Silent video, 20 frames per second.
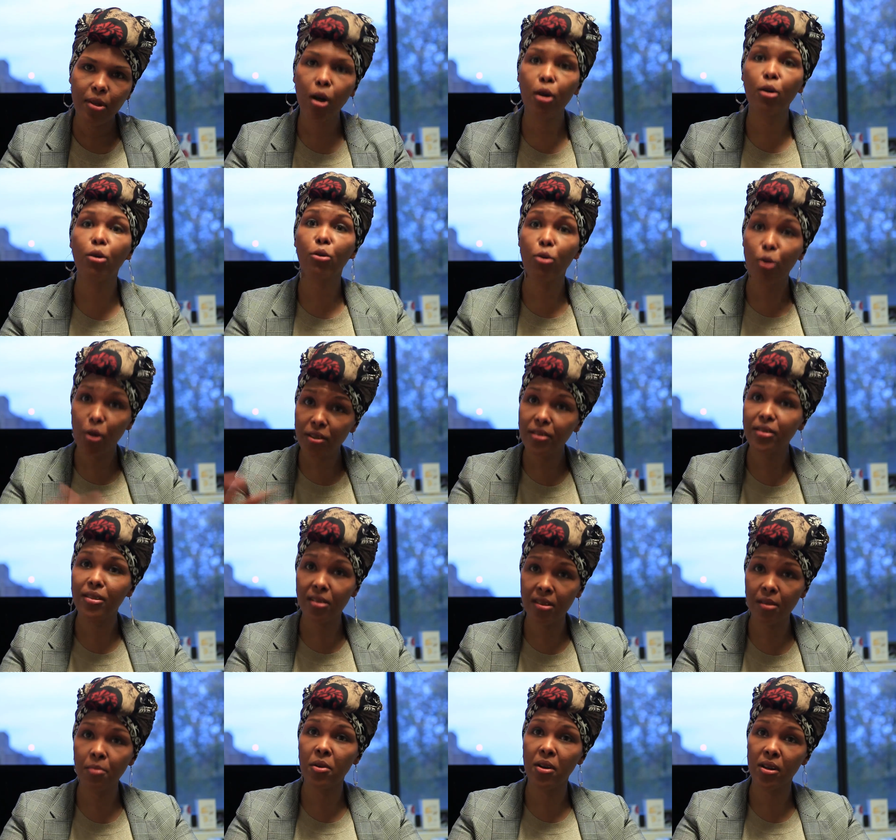across the
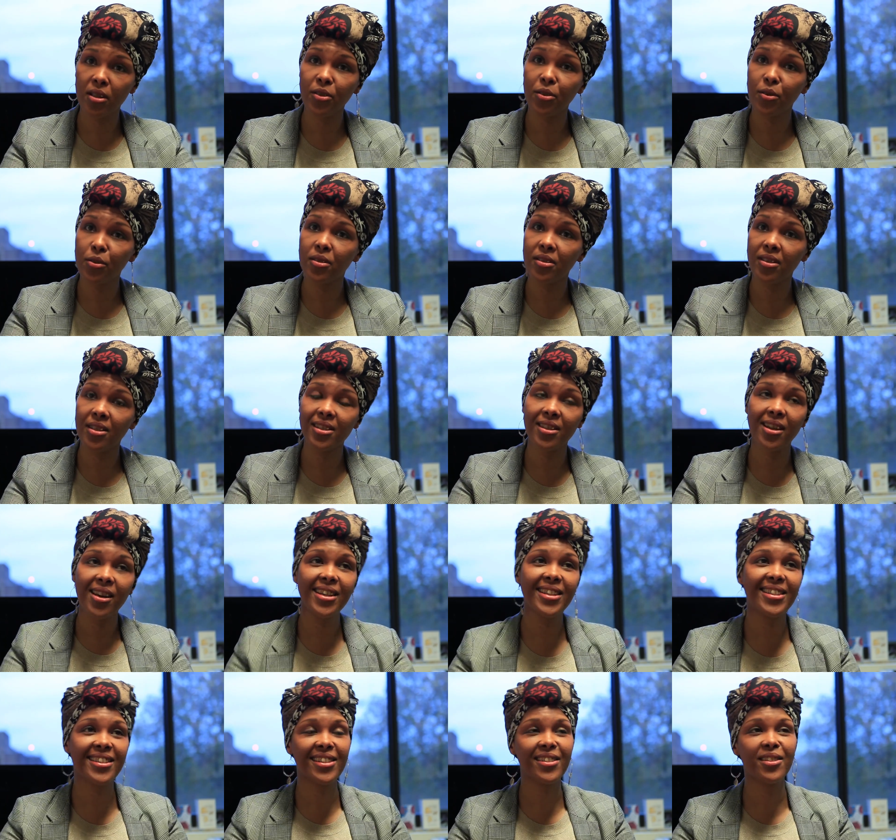Somali student
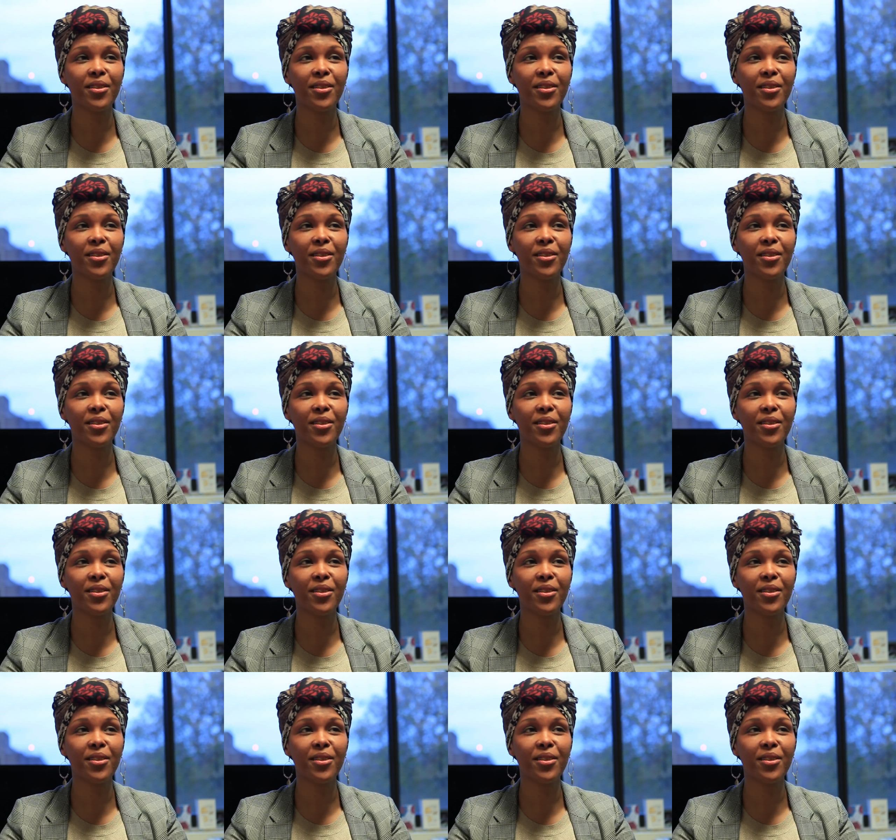society.